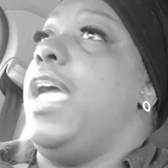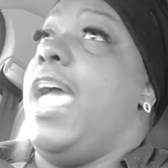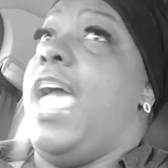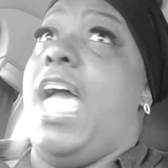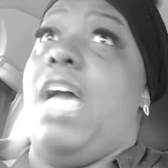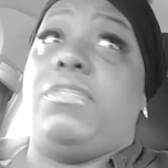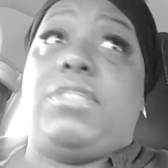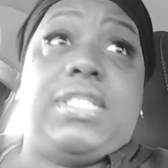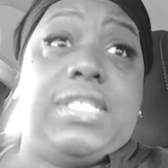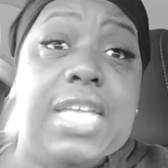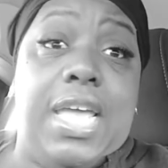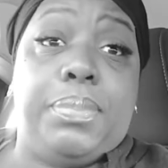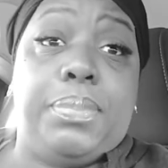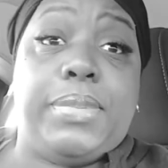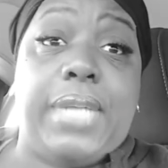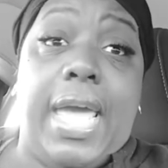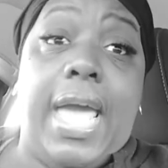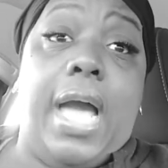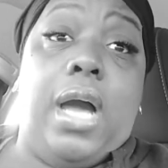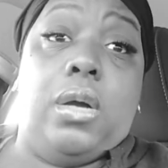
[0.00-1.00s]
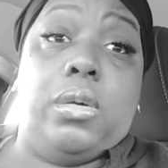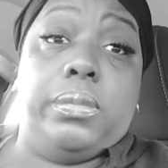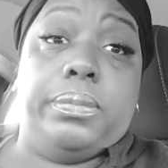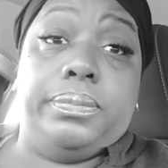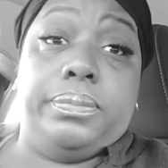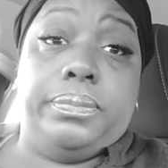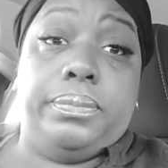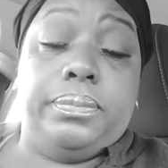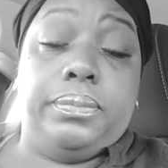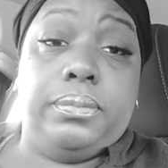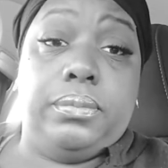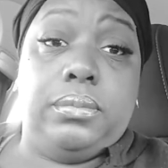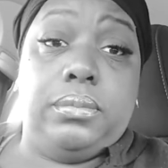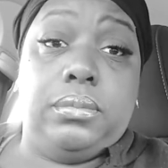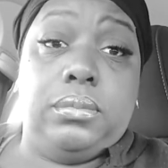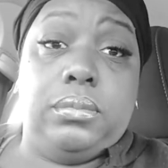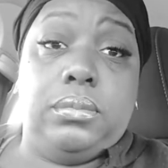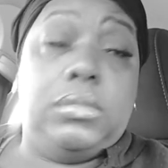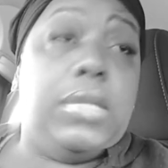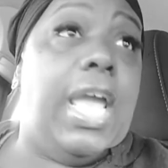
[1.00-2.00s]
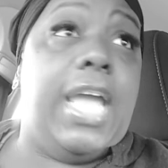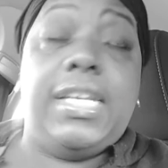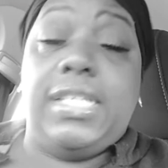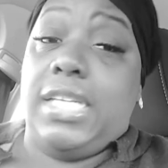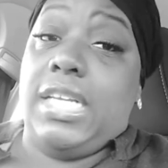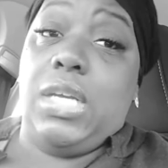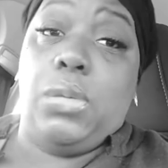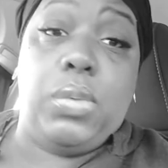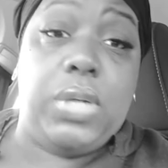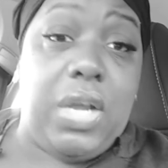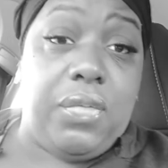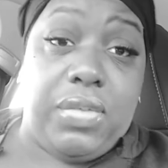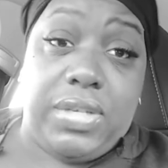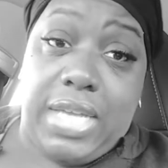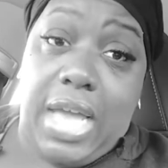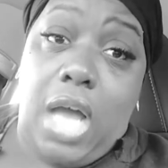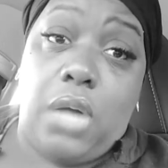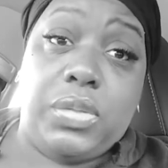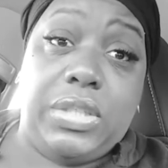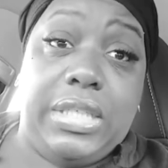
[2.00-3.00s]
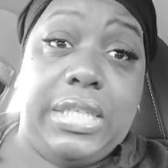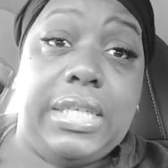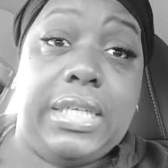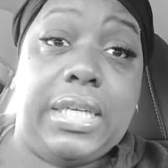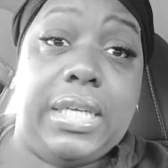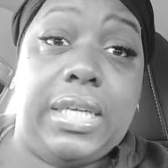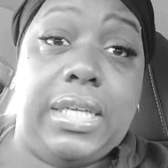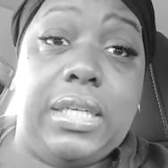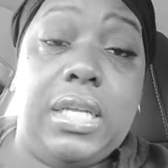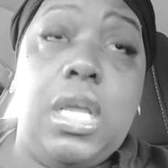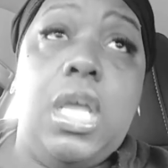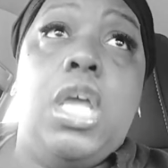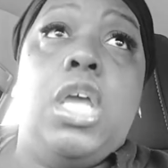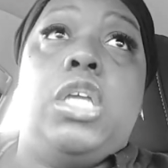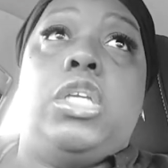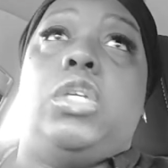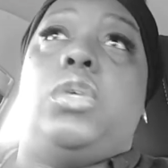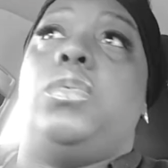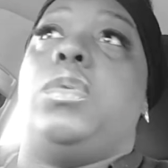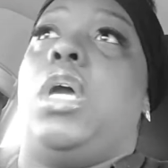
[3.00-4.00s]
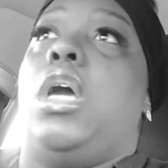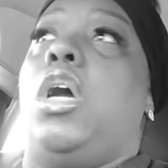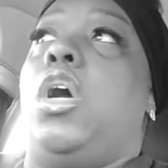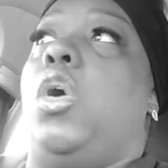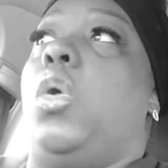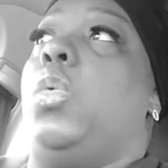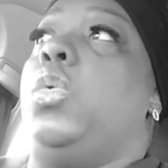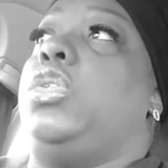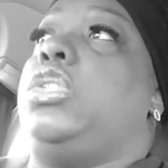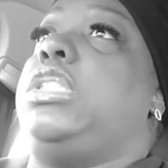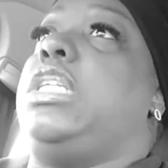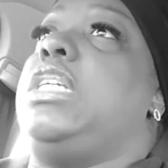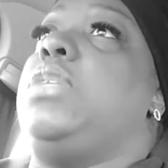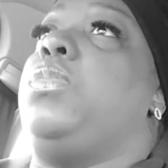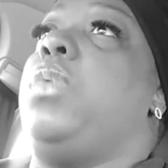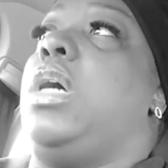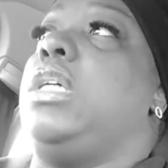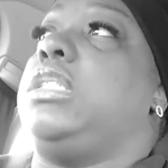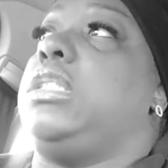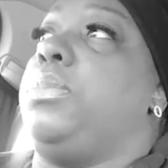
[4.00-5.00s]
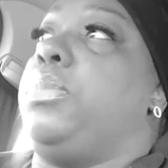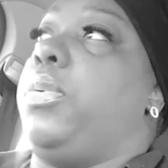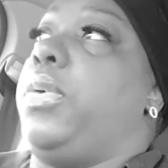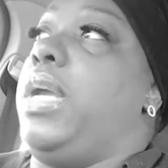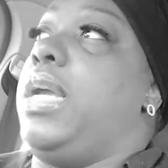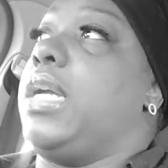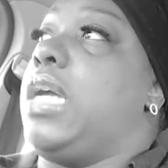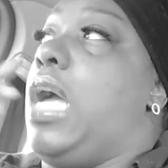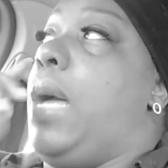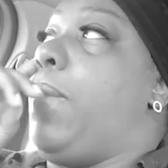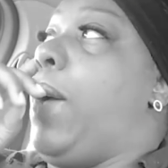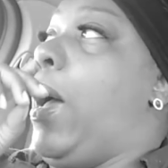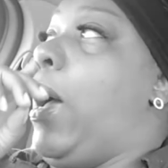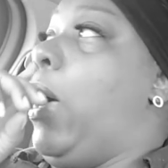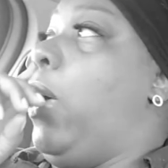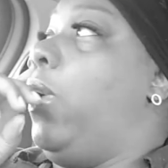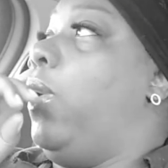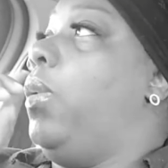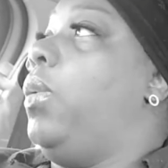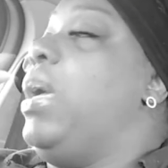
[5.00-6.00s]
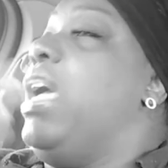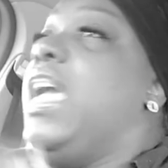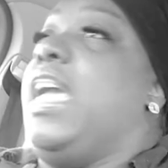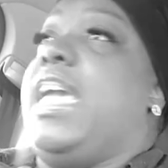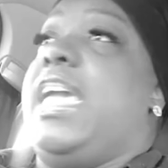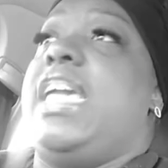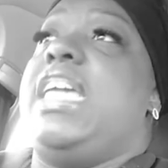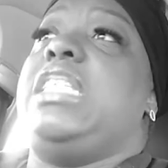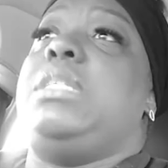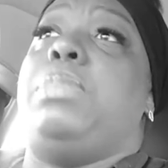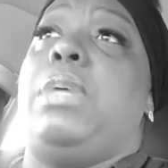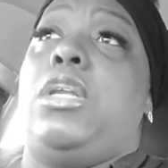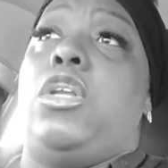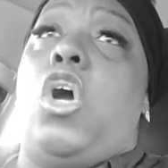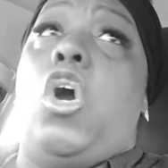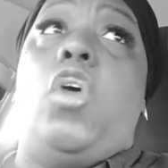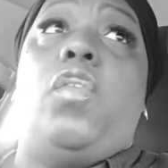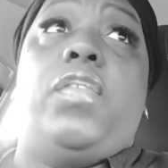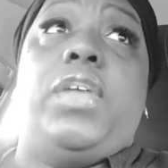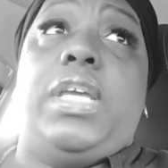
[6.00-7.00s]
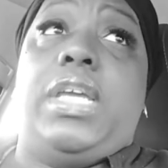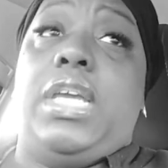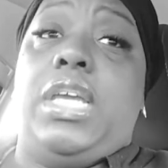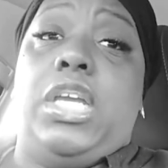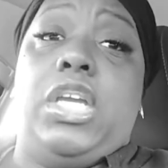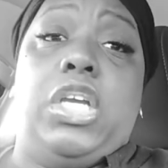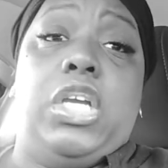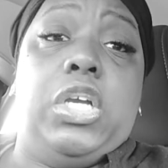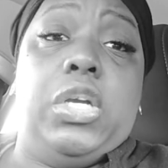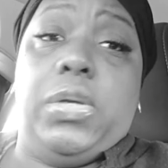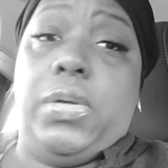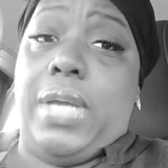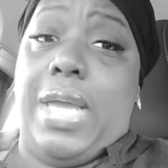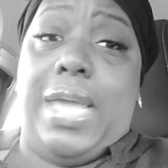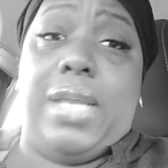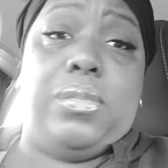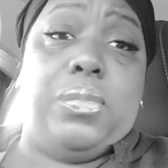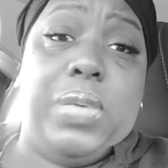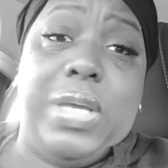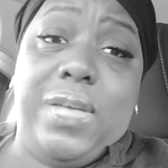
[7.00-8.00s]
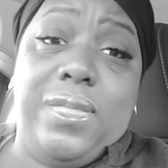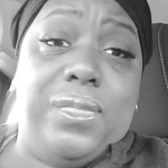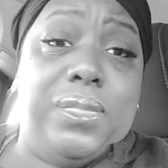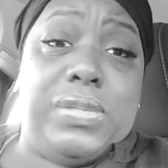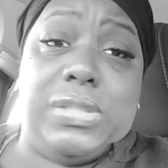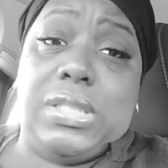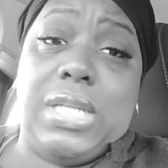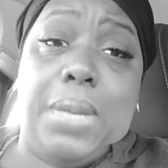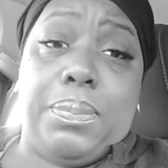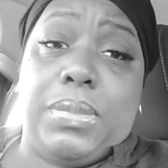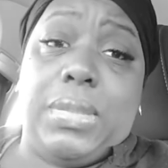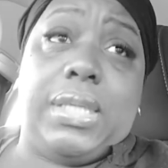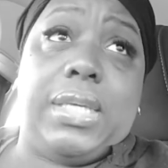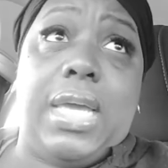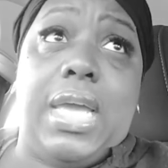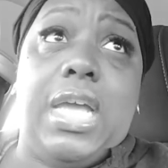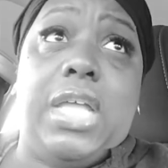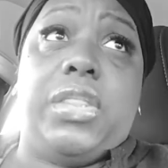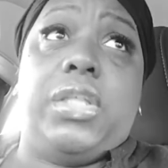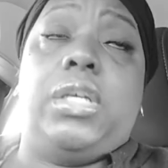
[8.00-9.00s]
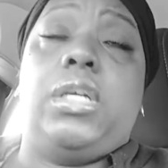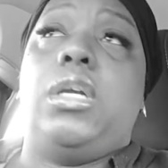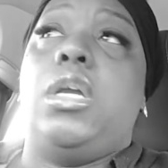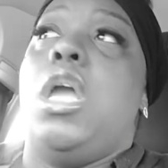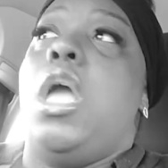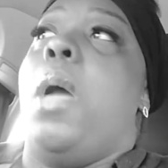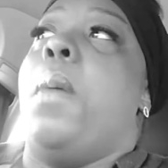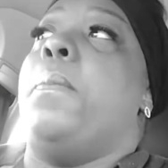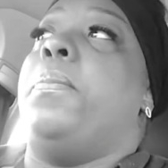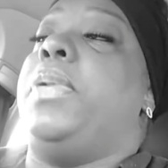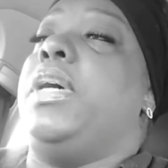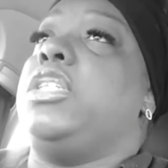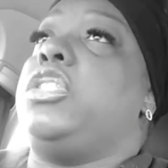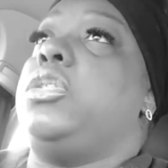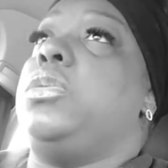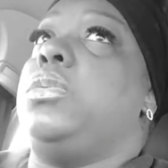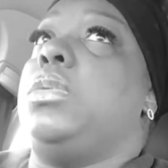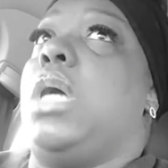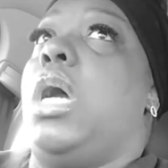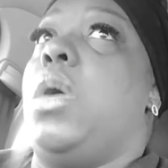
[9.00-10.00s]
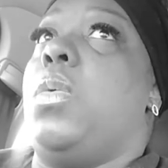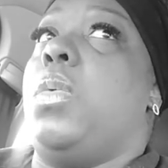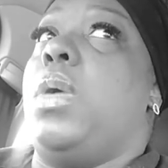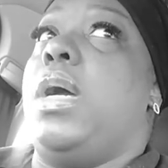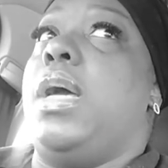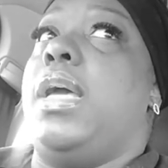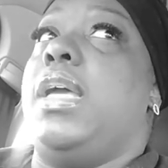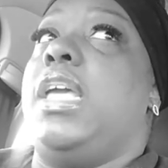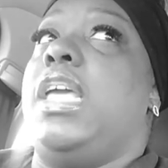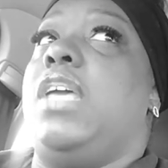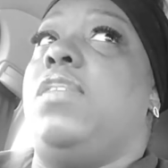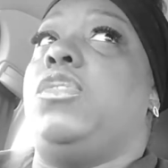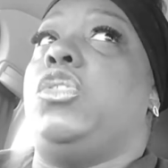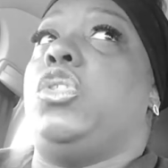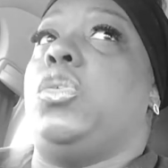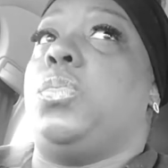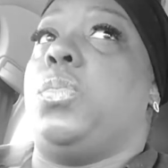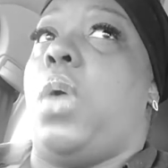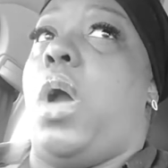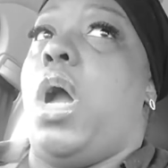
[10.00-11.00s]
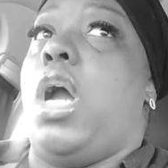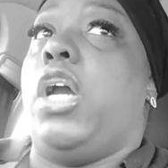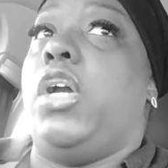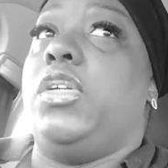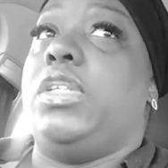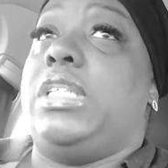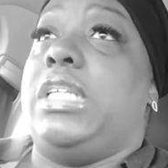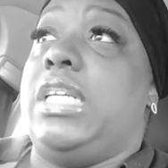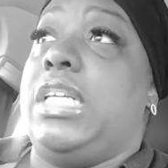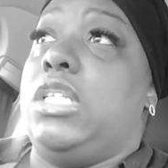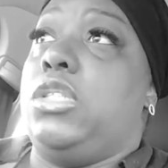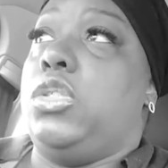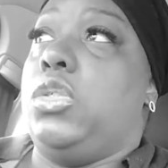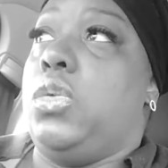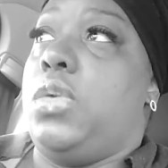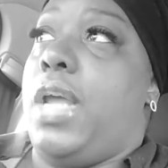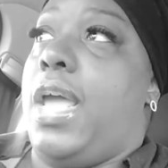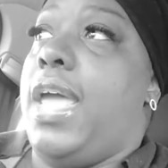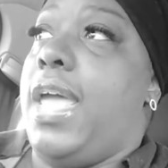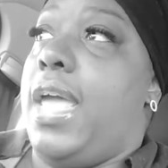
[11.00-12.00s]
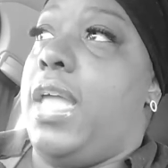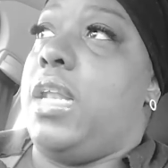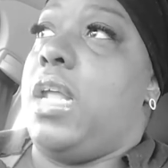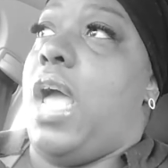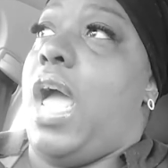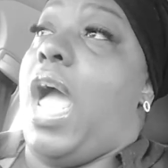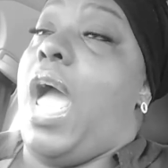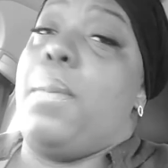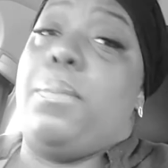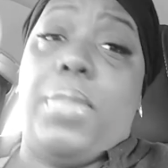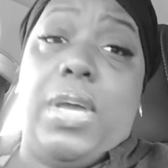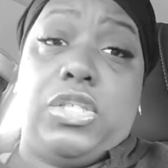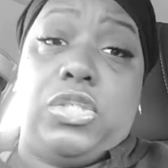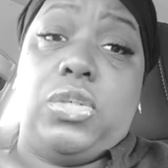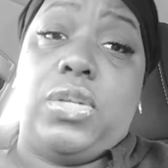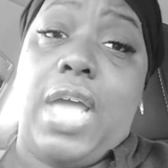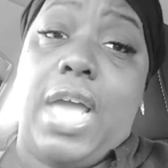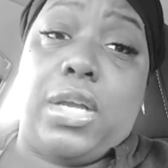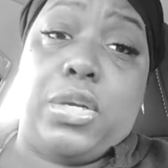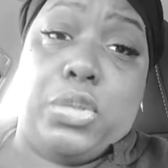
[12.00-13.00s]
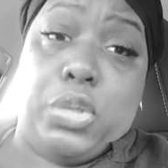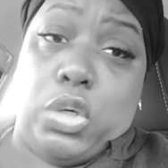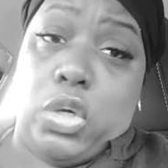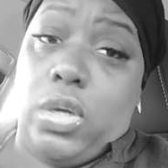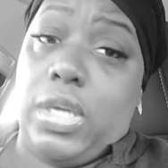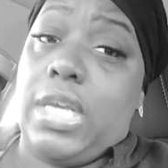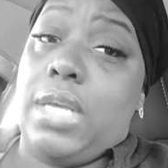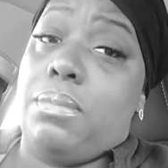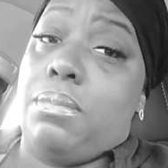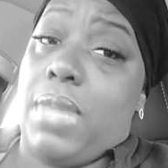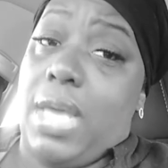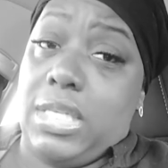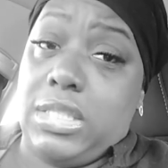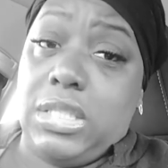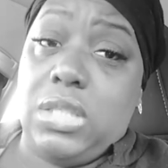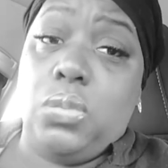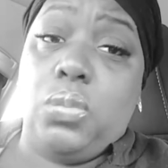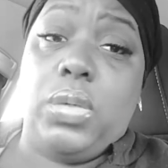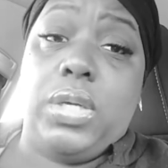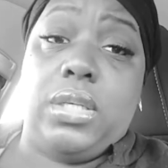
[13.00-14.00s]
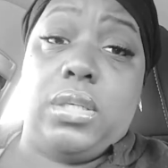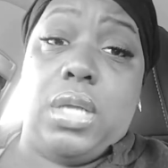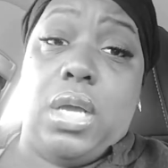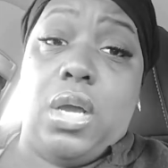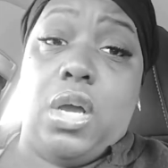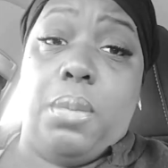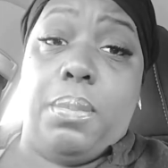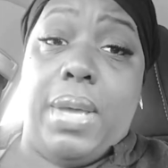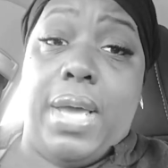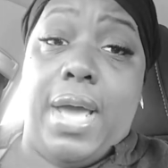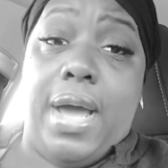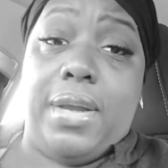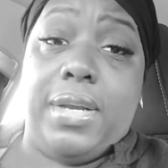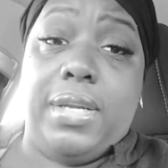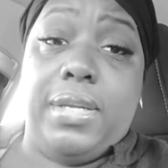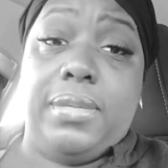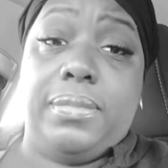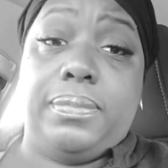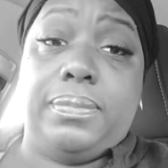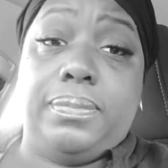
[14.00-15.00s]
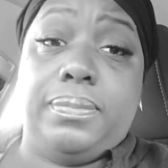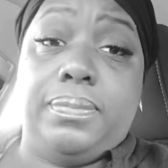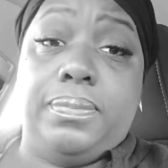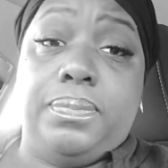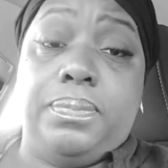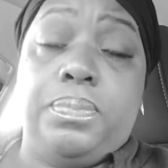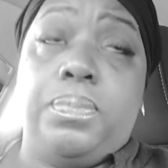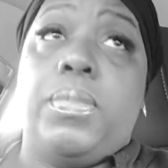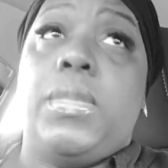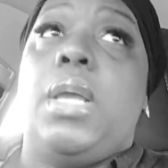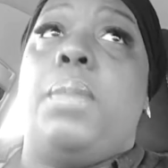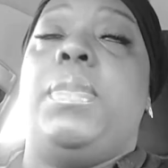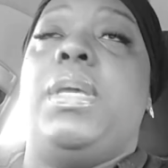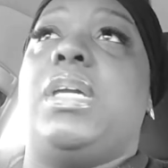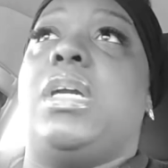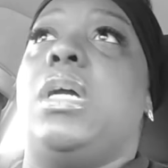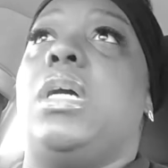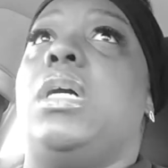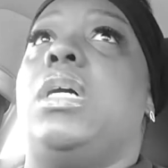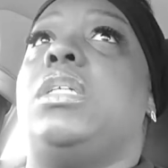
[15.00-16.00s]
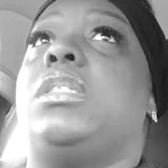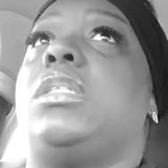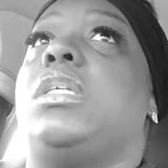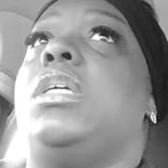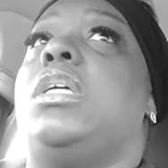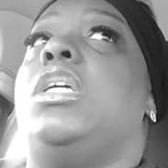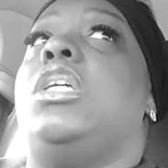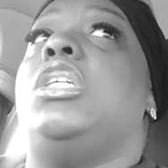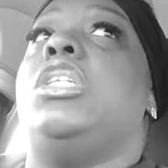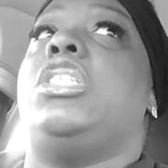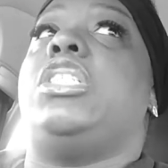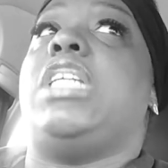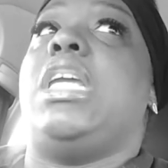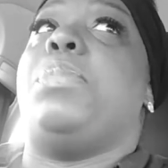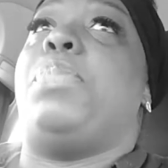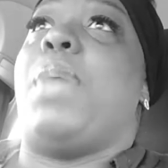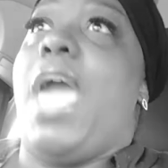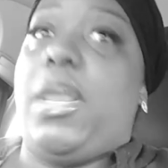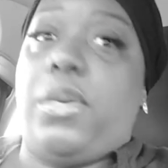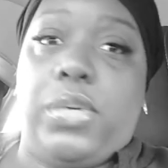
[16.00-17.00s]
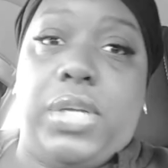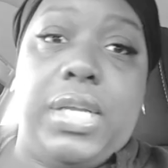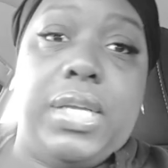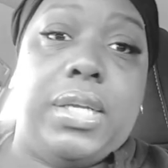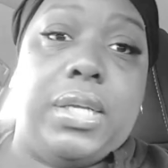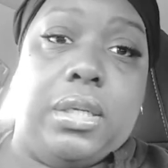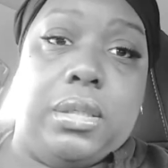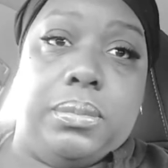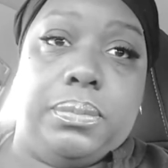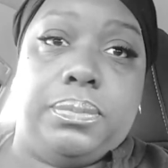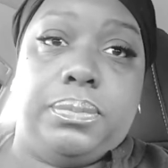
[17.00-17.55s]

have stepped out and did whatever y'all did. You know, she wants to bring up, oh, he's been over here and we've slept together. But you know what? If Jerrod did do that, I bet you that girl he messing with know about it because she bettered him.